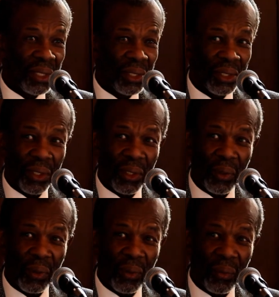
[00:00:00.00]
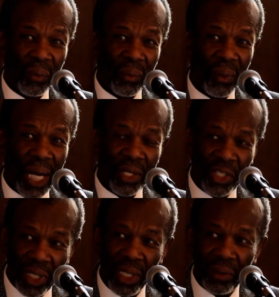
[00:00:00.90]
So I
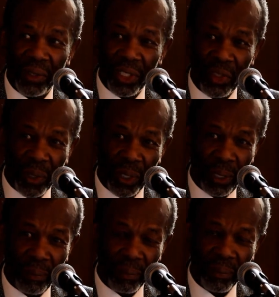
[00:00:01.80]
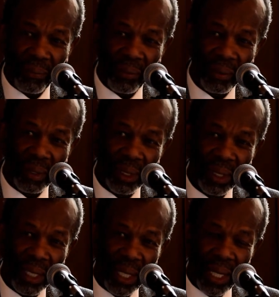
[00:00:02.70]
shared this with him.
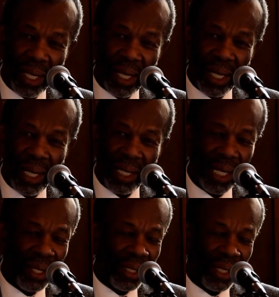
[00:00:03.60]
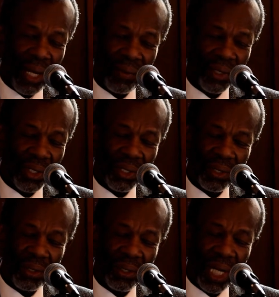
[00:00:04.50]
And I was just
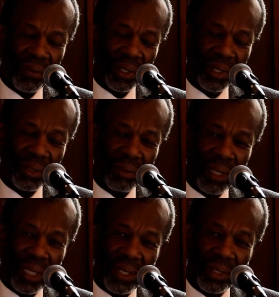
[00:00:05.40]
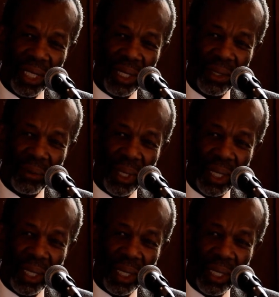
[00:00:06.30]
so amazed at the
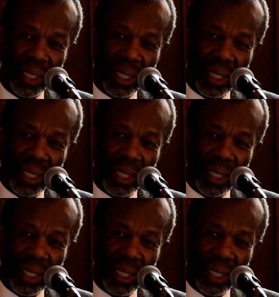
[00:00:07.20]
way